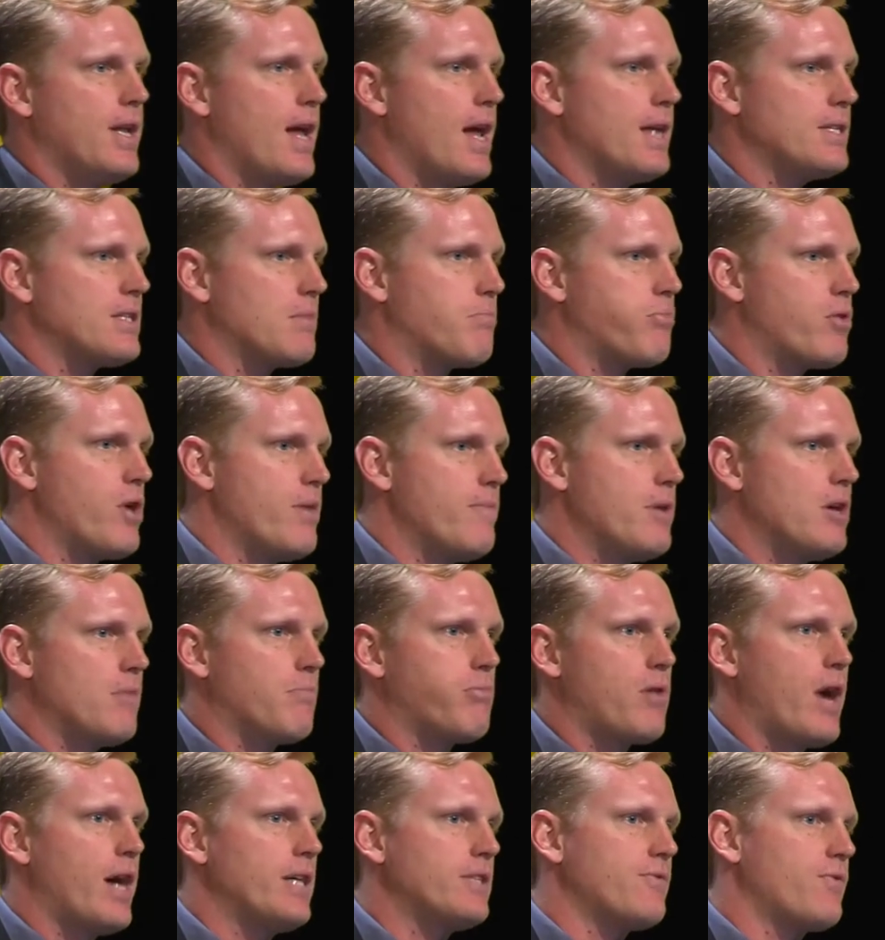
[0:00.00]
that it's a premium
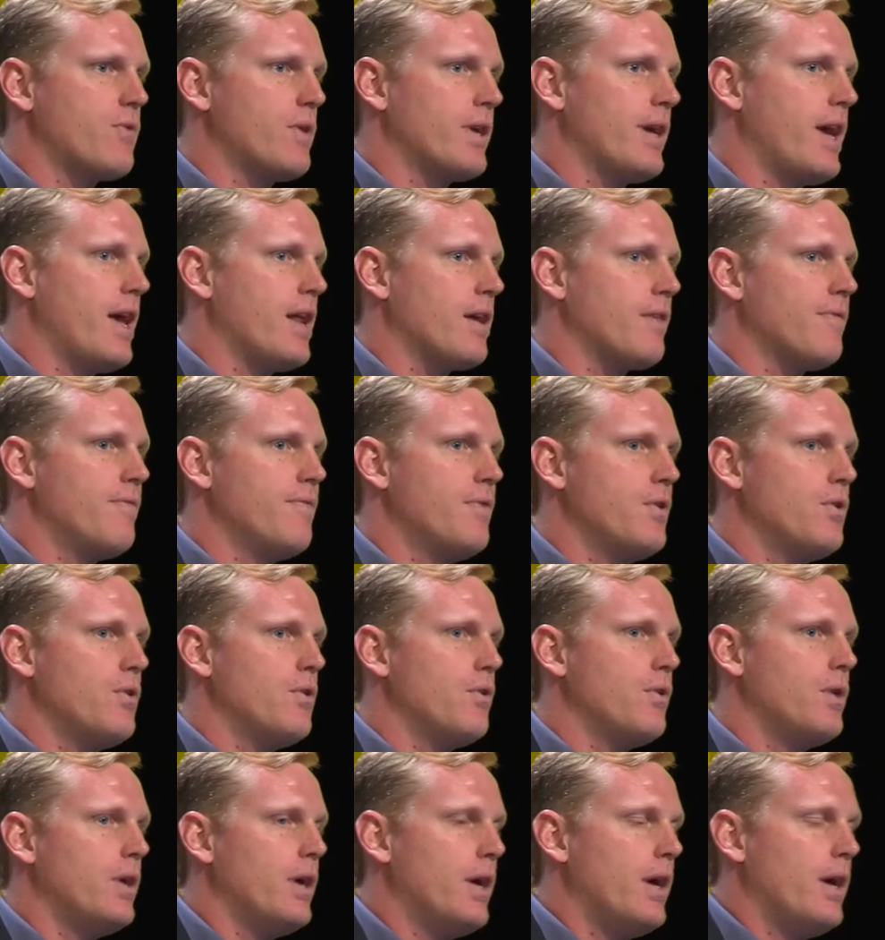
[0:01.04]
price for organic
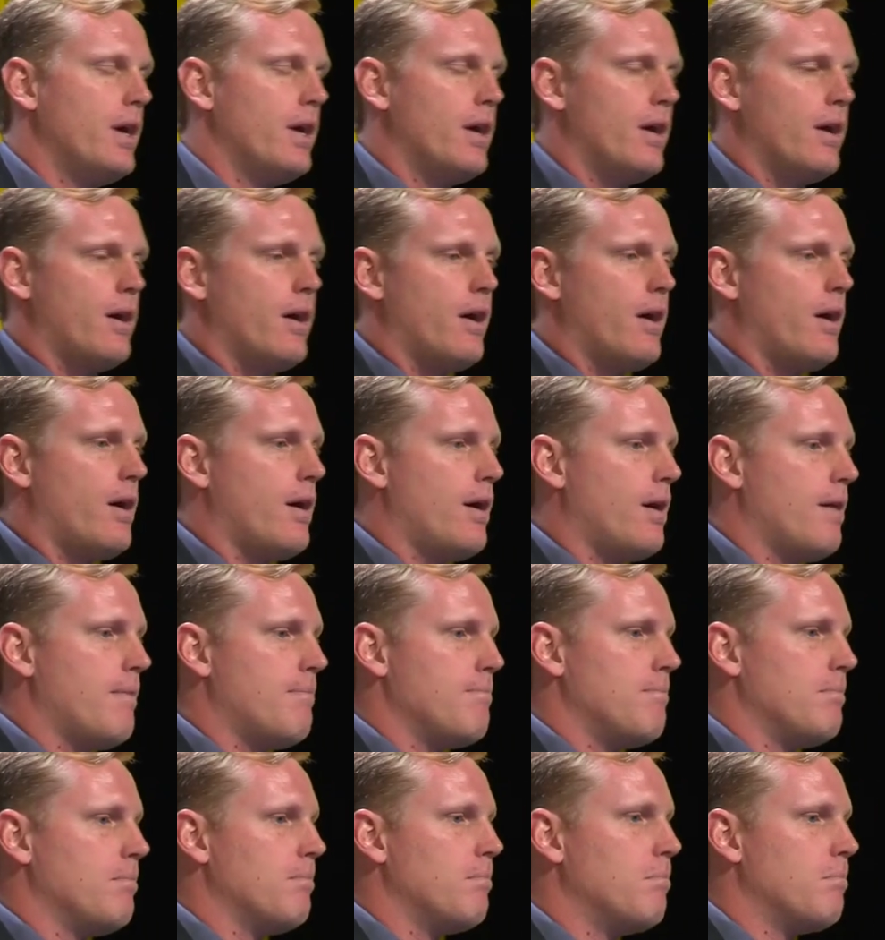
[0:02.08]
food,
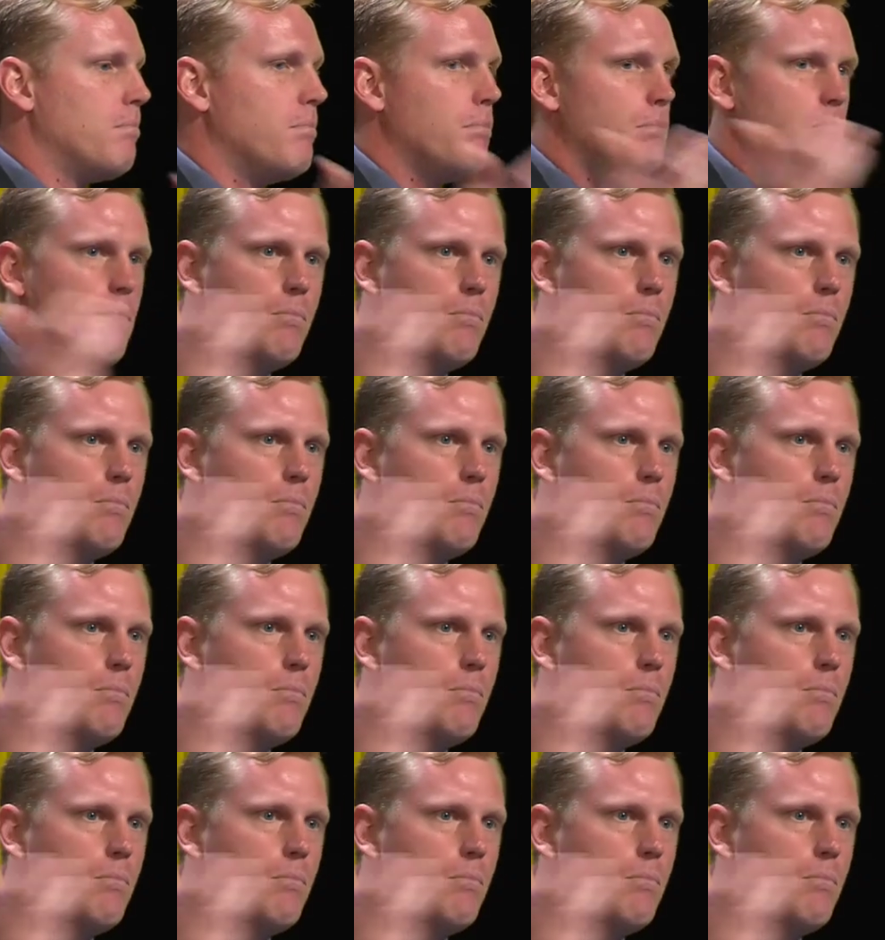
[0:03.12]
um,